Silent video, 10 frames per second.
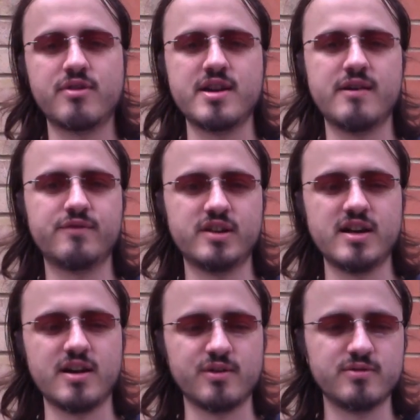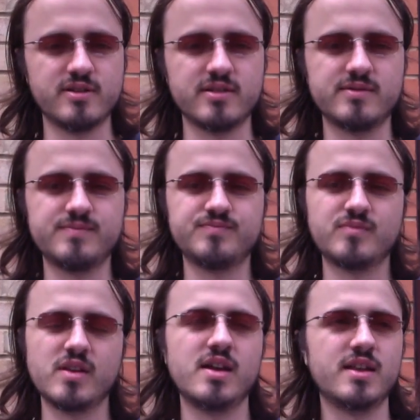enough to know that
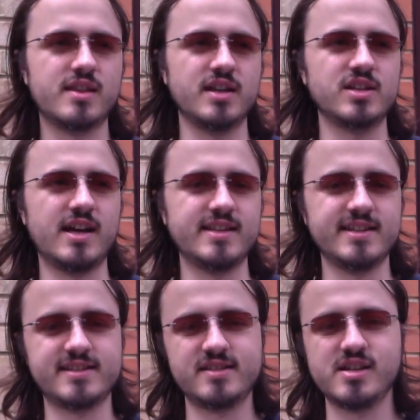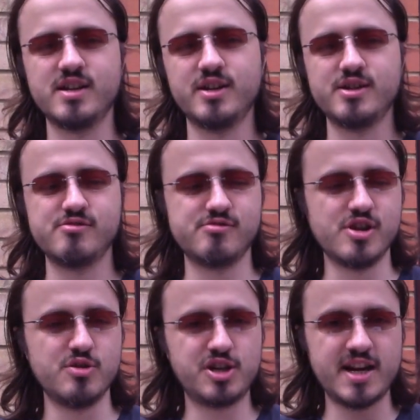things like this
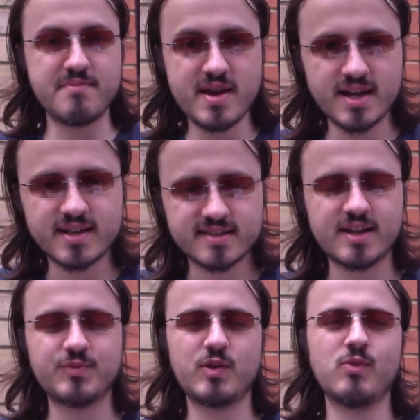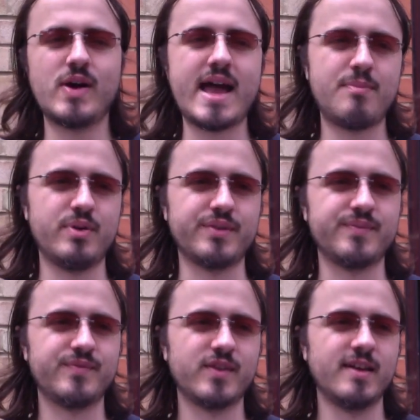usually mean that something will happen.
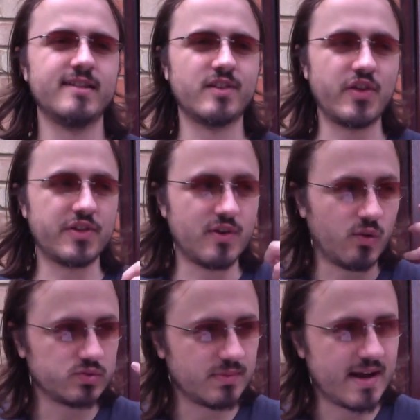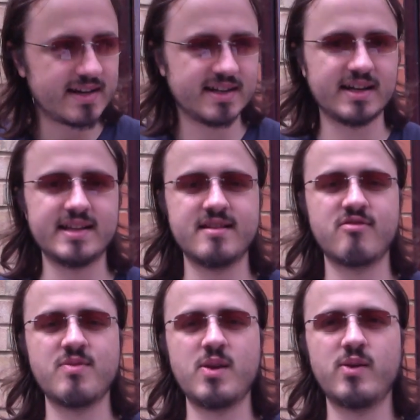So that they're
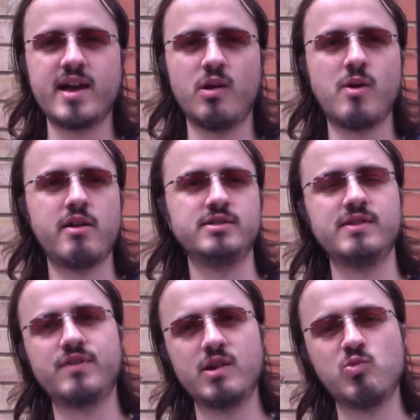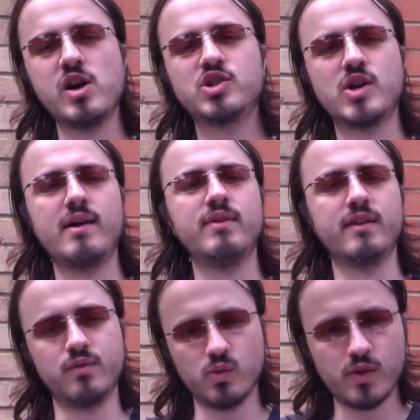on the lookout. Whereas if they were travelling
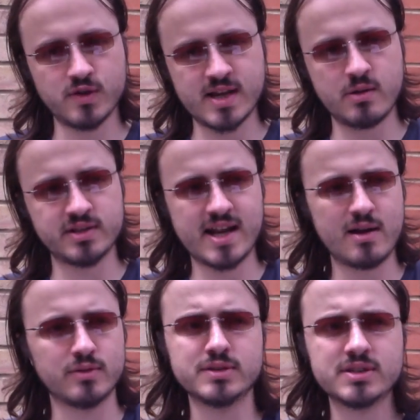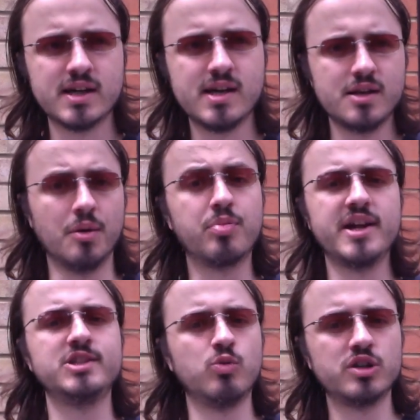for all those hours and hours, the
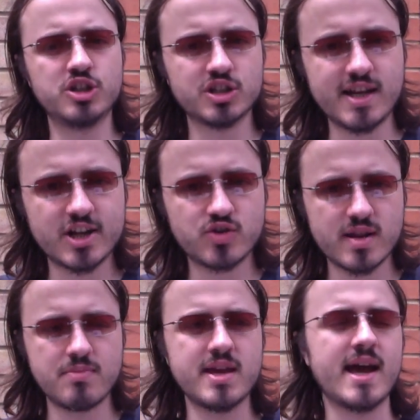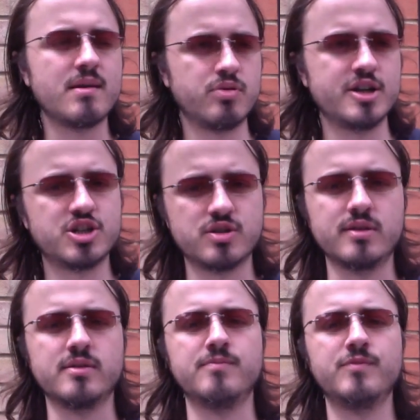bridge would just literally be a bridge to
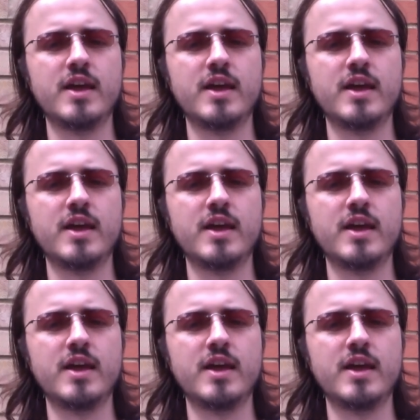them.